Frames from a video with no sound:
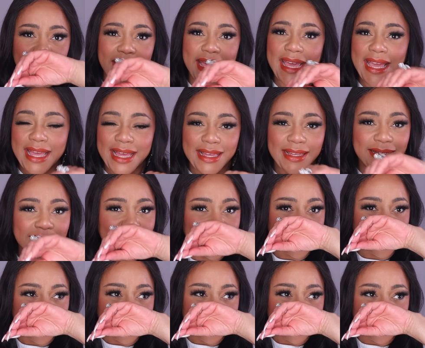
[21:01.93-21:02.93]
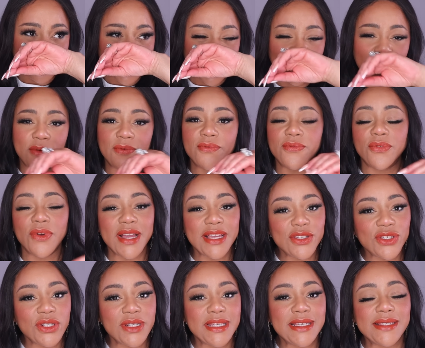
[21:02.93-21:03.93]
And the
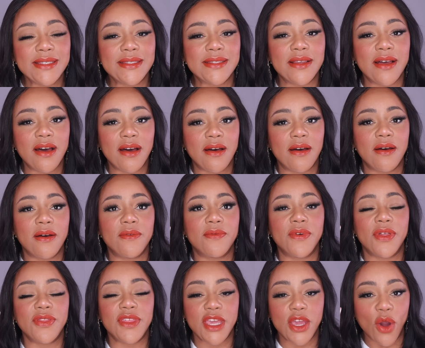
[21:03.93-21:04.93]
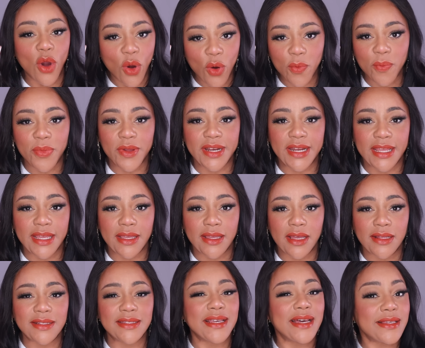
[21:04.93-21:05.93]
freshness of the
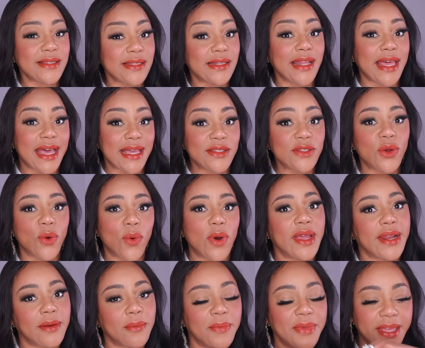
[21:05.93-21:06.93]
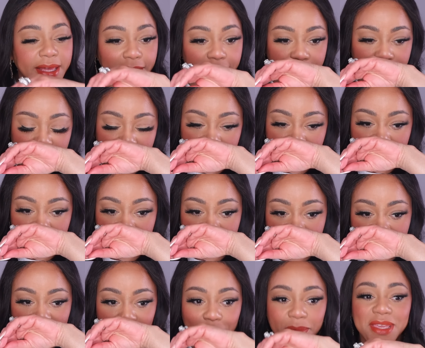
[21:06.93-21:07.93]
opening does last quite a bit.
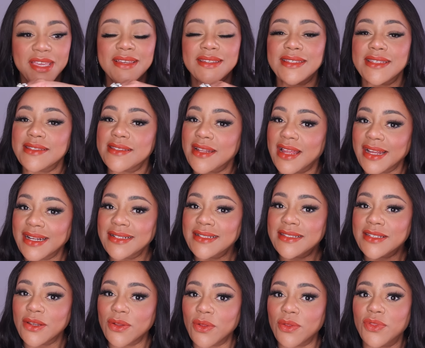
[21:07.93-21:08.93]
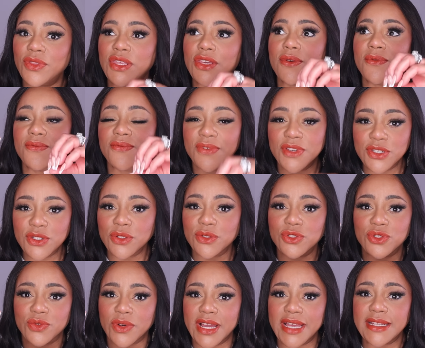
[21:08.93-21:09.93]
Because it's not until the
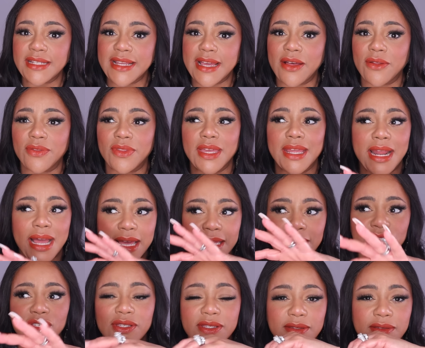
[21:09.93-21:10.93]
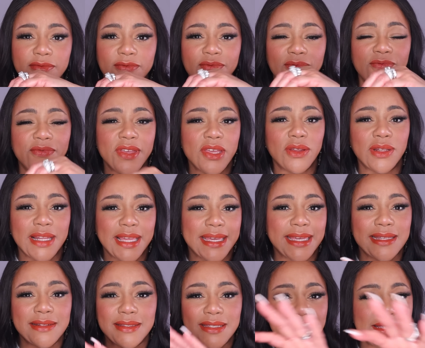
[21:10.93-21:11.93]
official dry down that I just feel
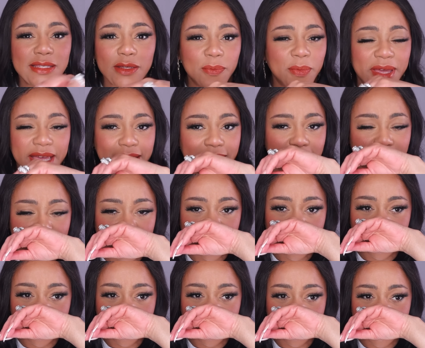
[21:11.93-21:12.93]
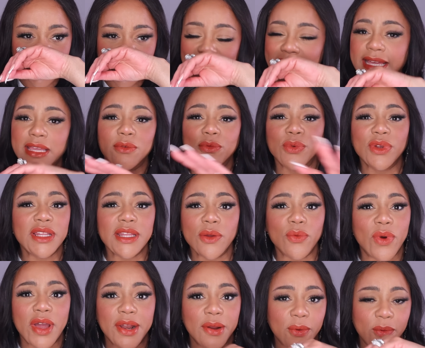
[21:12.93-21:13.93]
like it dissipates, like it really
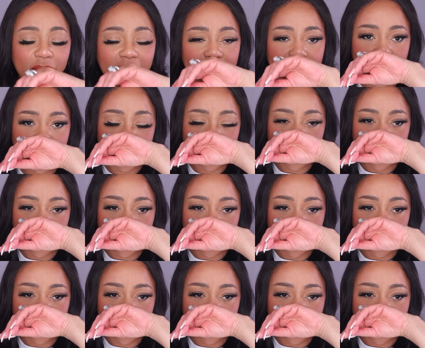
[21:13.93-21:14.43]
went away.